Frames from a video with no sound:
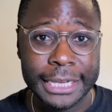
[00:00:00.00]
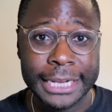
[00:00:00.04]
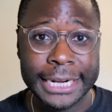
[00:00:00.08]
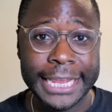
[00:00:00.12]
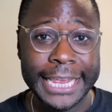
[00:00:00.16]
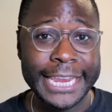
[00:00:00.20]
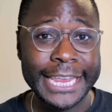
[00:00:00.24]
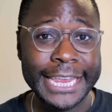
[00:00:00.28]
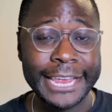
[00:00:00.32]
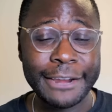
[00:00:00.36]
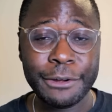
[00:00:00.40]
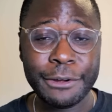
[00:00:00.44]
an
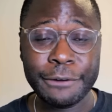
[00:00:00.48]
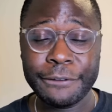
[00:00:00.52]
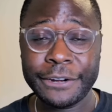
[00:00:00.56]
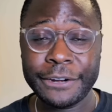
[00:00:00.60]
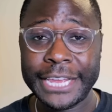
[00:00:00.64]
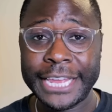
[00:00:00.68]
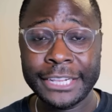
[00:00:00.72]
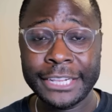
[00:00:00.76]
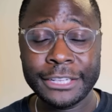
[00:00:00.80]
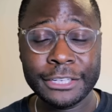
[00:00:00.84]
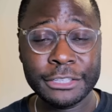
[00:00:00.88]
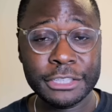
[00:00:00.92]
AI driven
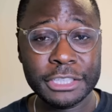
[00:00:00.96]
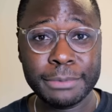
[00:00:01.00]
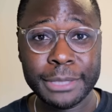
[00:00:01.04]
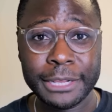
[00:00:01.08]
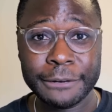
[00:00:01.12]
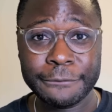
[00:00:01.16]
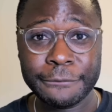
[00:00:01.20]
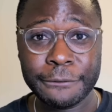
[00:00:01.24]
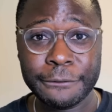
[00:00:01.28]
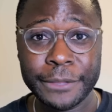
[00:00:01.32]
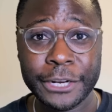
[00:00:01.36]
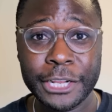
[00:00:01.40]
analytics
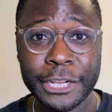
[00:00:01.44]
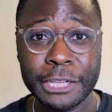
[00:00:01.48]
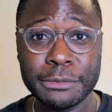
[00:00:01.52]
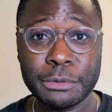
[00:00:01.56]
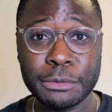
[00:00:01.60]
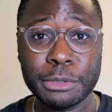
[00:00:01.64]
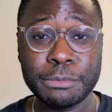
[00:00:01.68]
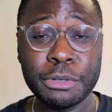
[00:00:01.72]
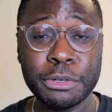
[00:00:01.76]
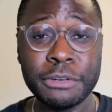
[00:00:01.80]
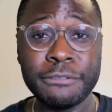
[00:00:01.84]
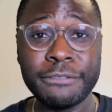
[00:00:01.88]
platform that helps
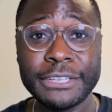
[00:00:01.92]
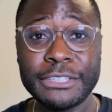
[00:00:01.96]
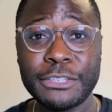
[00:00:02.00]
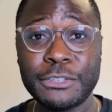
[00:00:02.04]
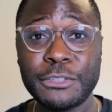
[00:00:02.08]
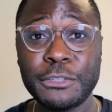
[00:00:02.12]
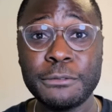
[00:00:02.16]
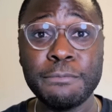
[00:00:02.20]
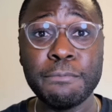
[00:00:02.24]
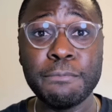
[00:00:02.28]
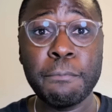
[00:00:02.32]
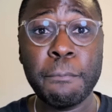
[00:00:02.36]
crypto
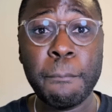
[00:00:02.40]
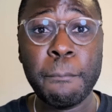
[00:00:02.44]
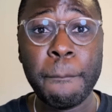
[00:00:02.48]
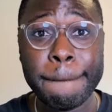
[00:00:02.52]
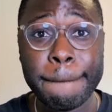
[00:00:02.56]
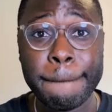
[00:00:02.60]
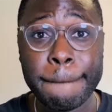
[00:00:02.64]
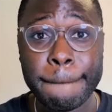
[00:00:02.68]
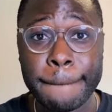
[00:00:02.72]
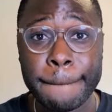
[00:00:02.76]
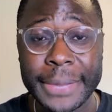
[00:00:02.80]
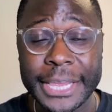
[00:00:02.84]
investors
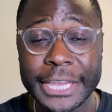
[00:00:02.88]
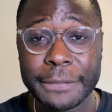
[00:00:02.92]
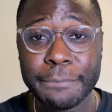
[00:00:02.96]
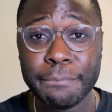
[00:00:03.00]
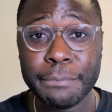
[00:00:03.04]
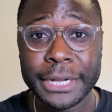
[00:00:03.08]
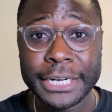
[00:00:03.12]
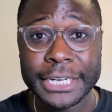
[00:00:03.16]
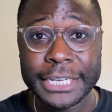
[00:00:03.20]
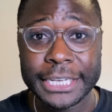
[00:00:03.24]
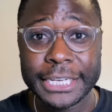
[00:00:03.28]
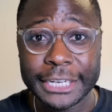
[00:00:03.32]
make
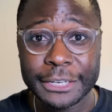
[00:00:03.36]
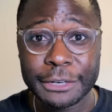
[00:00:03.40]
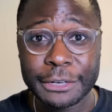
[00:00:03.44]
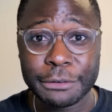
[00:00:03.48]
money in